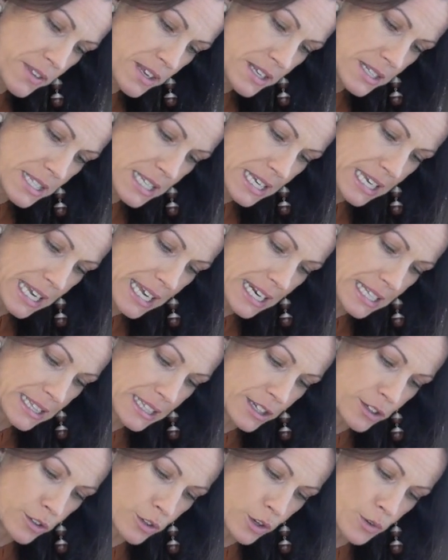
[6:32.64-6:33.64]
this. Again, a
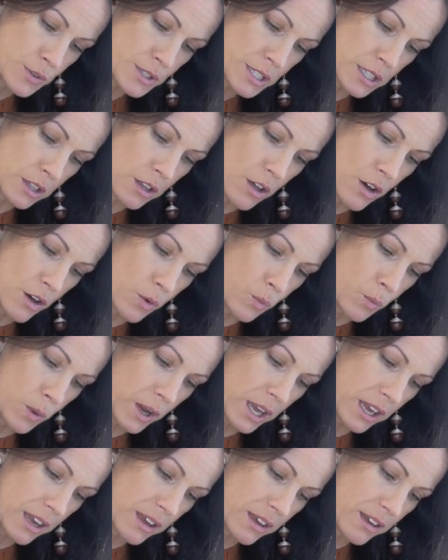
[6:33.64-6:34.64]
little goes a long
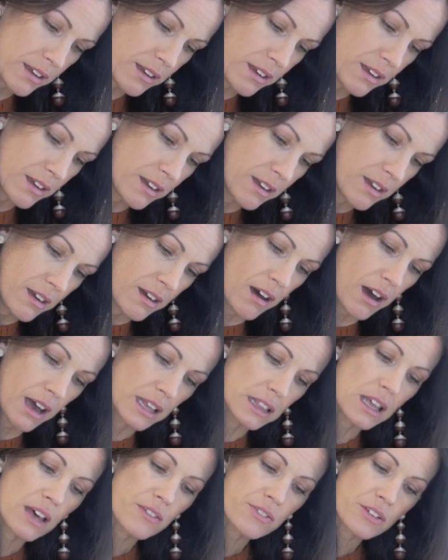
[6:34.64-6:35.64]
way.
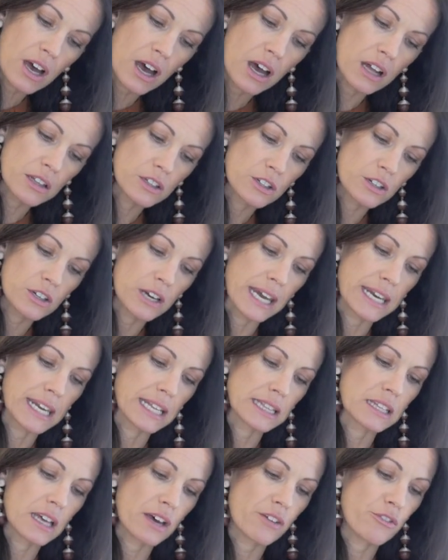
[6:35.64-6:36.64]
I love color and
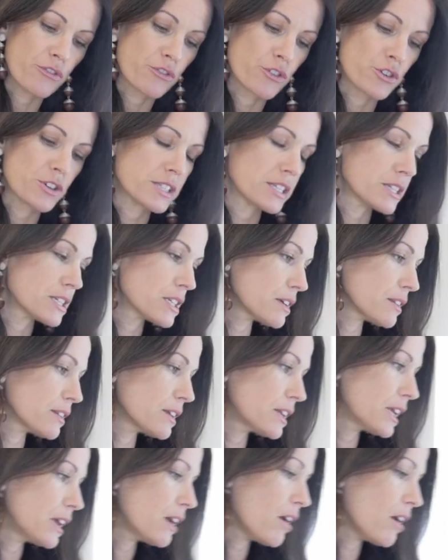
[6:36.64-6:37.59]
I love versatility